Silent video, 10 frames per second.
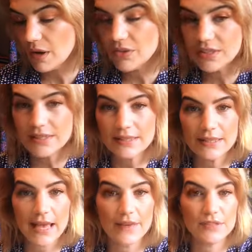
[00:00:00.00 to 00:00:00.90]
This is a
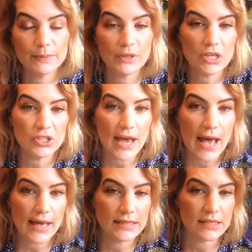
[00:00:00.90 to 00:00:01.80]
live spirit
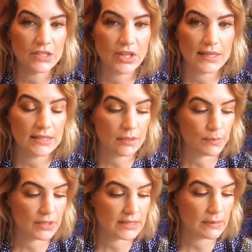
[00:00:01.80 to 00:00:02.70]
chat. It's a chance to
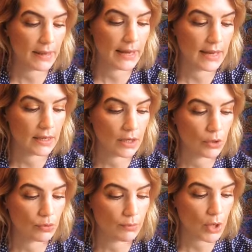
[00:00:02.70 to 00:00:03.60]
participate in a
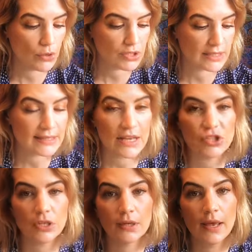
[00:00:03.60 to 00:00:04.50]
group coaching
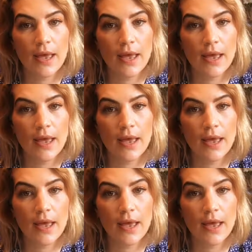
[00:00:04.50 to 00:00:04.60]
session